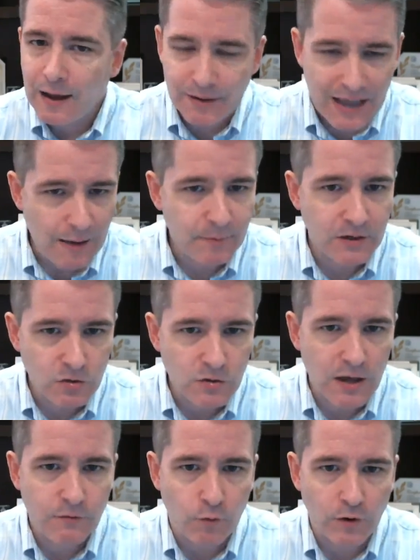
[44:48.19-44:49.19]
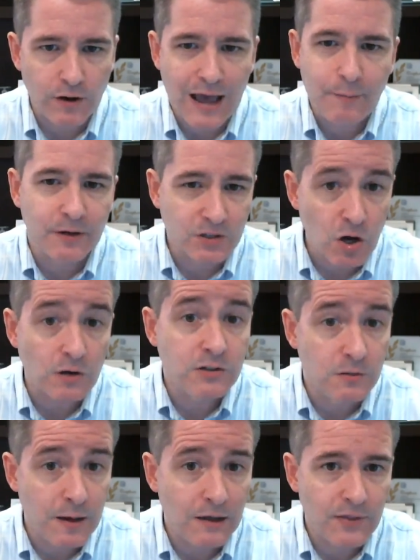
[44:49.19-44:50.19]
I'd be happy to do that for you. Happy to talk
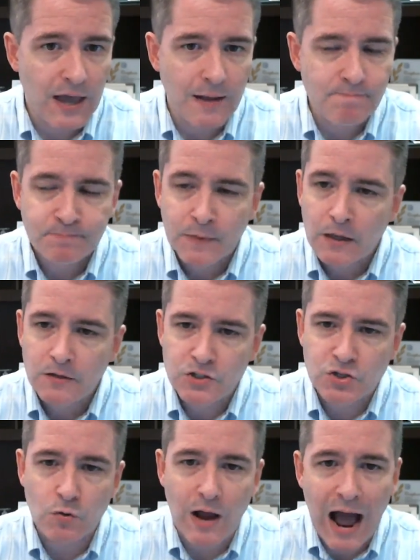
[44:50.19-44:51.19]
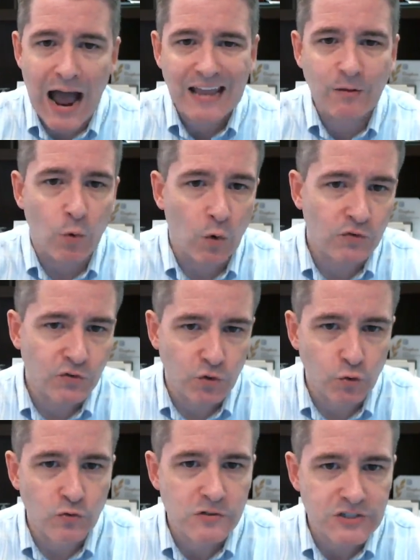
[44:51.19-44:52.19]
to you about that. Just go to
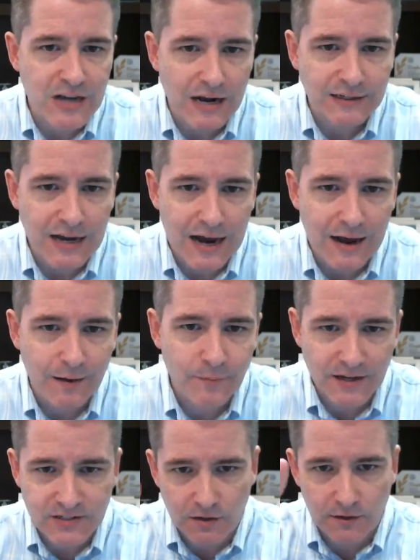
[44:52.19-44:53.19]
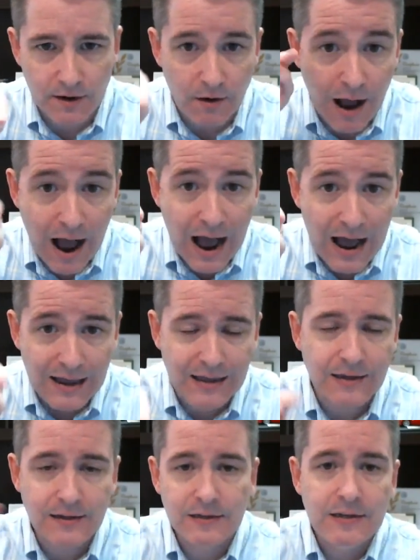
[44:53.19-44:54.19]
iEnrollstudents.com. That's the letter
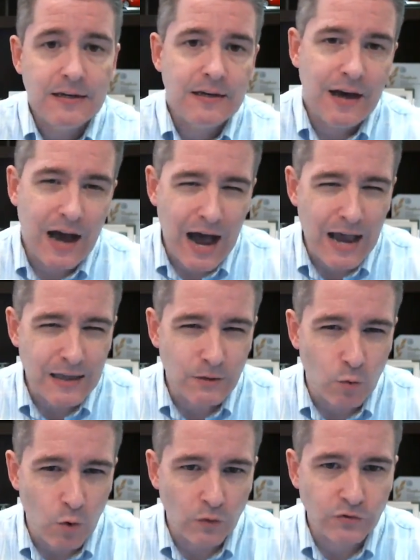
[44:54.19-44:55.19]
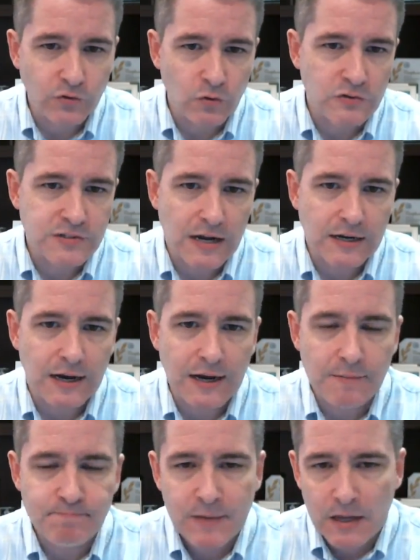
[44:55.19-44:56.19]
I,
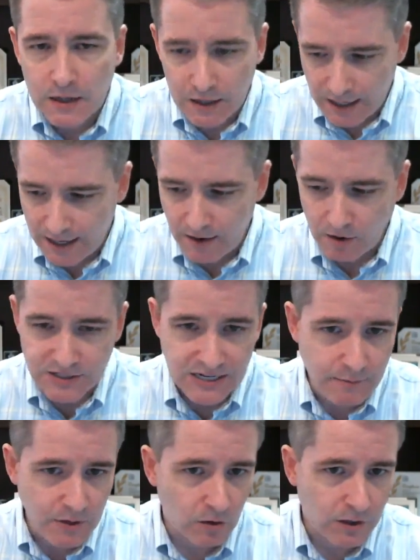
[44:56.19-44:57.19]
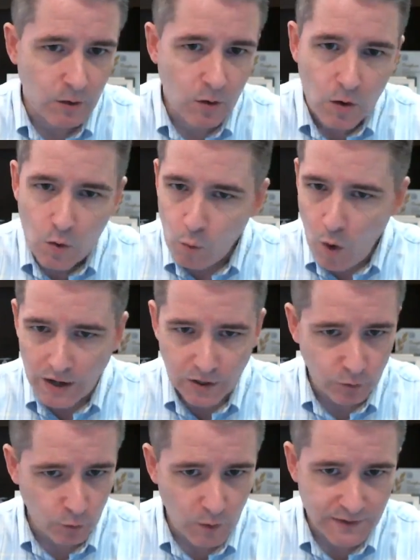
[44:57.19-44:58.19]
iEnrollstudents.com. And our team here can walk
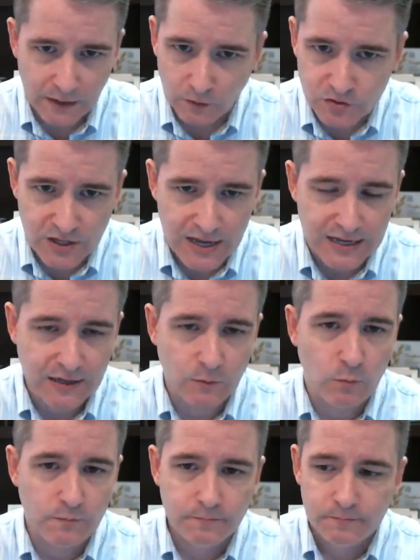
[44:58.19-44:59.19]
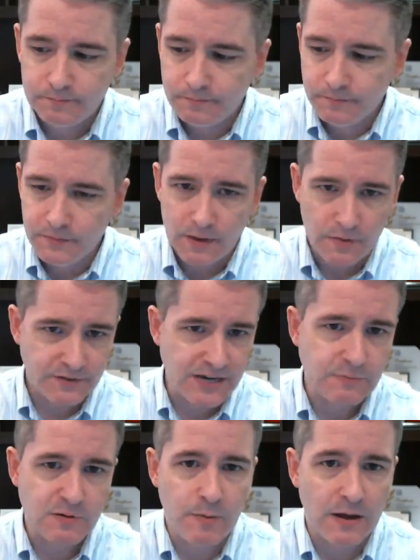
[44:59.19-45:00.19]
you through what that looks like and the
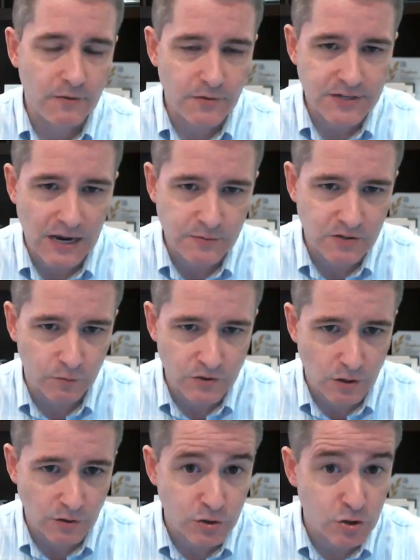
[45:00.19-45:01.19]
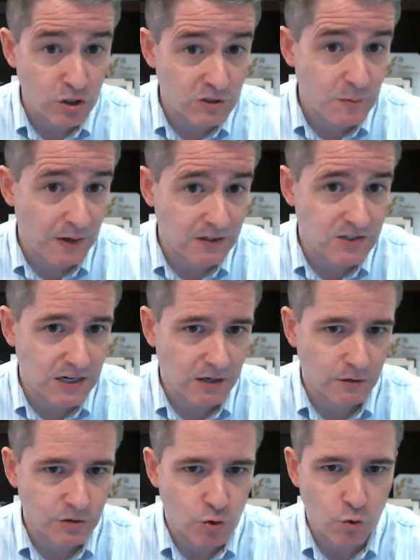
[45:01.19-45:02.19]
types of results you should expect to see
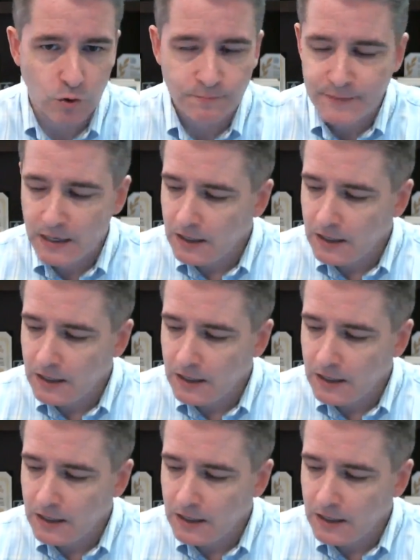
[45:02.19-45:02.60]
in your school.